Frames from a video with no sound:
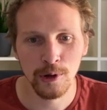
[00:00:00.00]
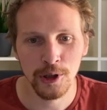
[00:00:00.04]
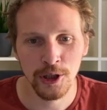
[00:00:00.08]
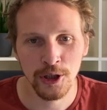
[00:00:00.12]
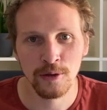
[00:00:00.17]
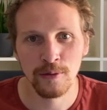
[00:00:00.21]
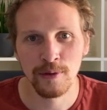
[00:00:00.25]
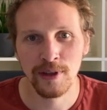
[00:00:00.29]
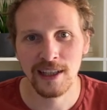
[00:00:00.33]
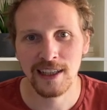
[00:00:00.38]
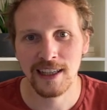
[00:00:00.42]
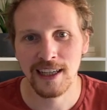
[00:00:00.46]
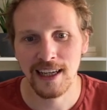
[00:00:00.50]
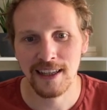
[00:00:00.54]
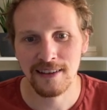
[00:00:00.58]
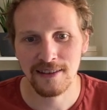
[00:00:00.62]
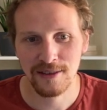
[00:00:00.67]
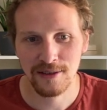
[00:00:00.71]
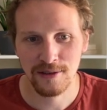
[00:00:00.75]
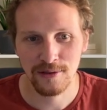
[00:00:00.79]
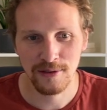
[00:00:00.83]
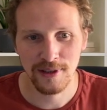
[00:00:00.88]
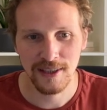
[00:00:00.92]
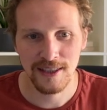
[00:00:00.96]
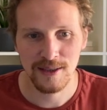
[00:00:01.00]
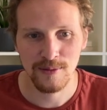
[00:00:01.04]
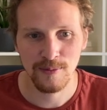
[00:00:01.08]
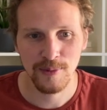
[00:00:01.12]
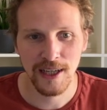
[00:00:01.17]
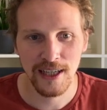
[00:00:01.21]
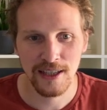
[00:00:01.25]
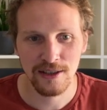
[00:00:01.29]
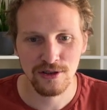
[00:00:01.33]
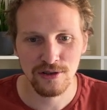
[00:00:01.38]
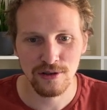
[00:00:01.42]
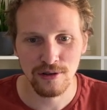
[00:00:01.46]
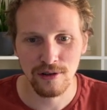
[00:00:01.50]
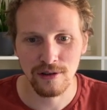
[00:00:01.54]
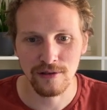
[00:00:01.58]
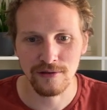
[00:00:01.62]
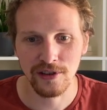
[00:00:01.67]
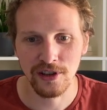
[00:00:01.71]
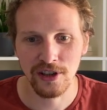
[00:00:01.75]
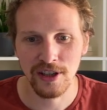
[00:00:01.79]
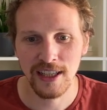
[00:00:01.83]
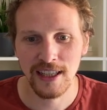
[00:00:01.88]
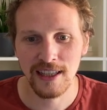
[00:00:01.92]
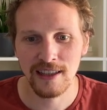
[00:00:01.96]
you will get to this page
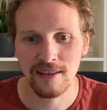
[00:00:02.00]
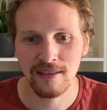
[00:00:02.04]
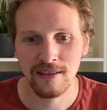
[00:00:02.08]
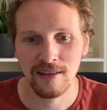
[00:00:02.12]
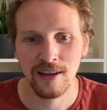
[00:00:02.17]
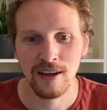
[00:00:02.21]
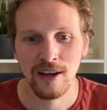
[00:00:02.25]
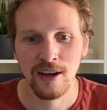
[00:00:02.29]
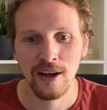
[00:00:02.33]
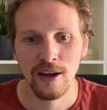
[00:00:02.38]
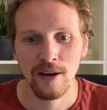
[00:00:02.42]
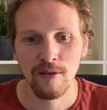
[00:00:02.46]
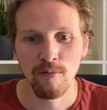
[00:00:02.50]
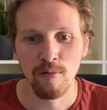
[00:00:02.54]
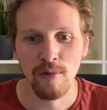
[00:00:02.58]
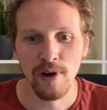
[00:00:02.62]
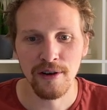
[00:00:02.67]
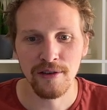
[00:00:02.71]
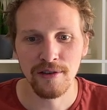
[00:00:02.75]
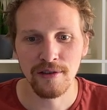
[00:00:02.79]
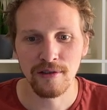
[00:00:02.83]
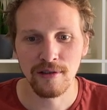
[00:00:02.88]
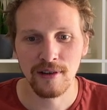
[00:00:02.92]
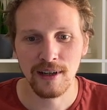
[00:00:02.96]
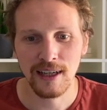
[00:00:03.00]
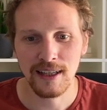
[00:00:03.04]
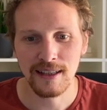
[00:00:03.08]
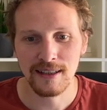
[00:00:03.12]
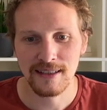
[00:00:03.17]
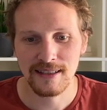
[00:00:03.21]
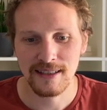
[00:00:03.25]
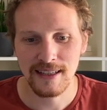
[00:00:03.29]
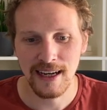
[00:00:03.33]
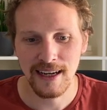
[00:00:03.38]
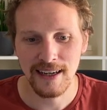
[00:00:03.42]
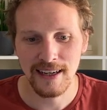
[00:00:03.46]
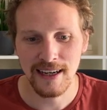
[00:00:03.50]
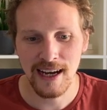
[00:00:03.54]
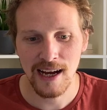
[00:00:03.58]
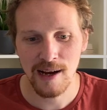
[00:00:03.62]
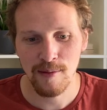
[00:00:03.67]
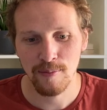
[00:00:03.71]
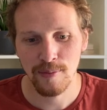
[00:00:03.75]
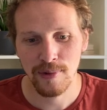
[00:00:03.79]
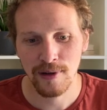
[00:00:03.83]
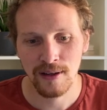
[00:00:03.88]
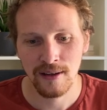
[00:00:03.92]
over here where you can sign up.